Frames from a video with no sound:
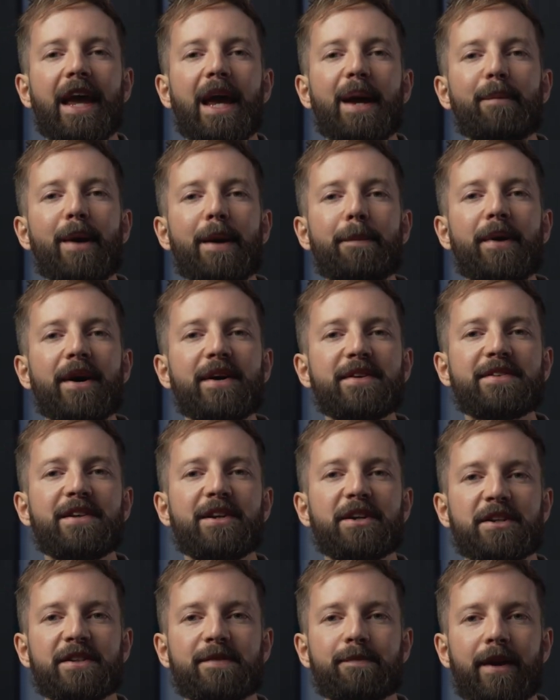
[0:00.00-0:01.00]
In my personal
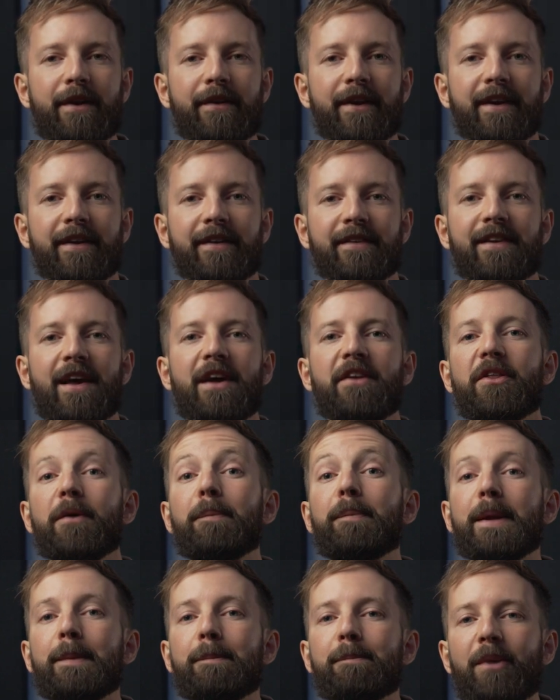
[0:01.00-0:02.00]
experience, there have
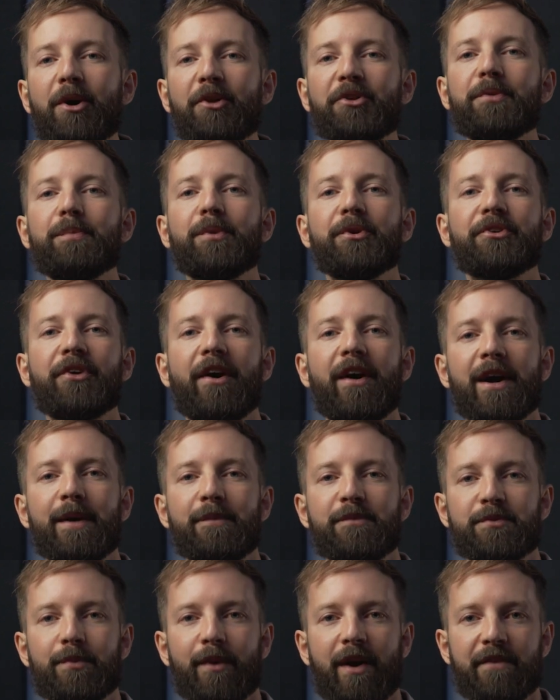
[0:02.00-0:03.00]
been multiple
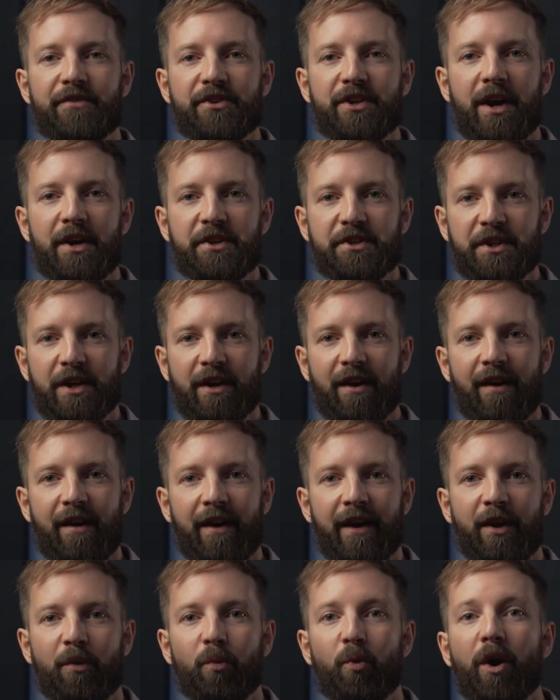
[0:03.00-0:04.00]
times where I've charged a
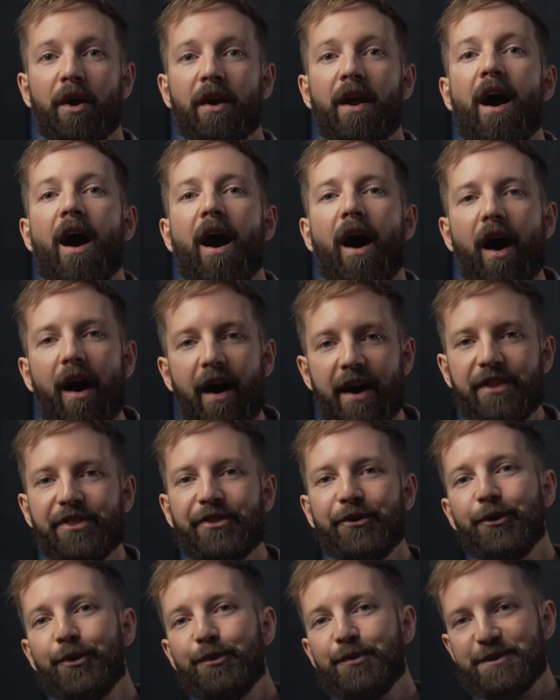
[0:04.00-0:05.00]
client what I
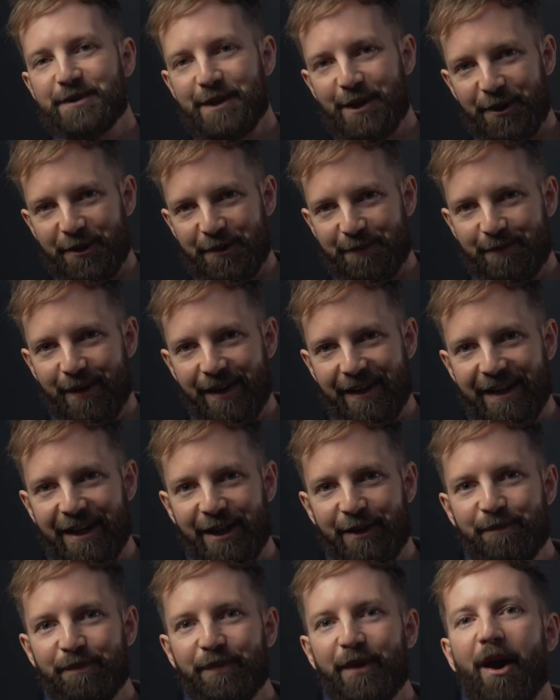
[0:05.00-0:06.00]
thought was a lot of
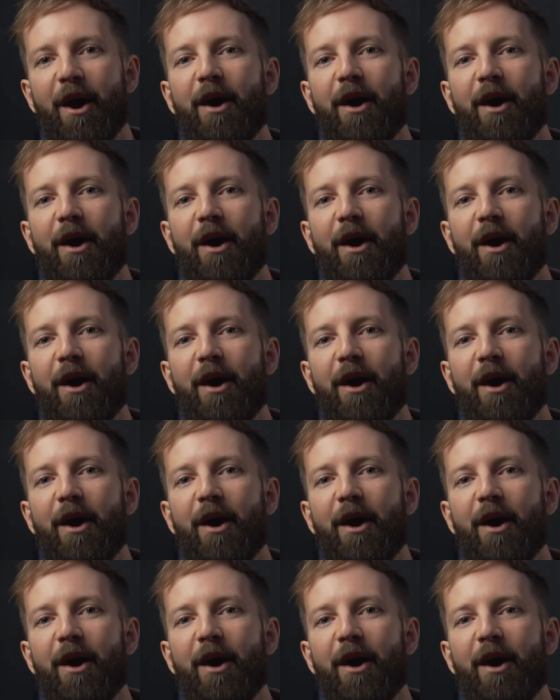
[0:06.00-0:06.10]
money,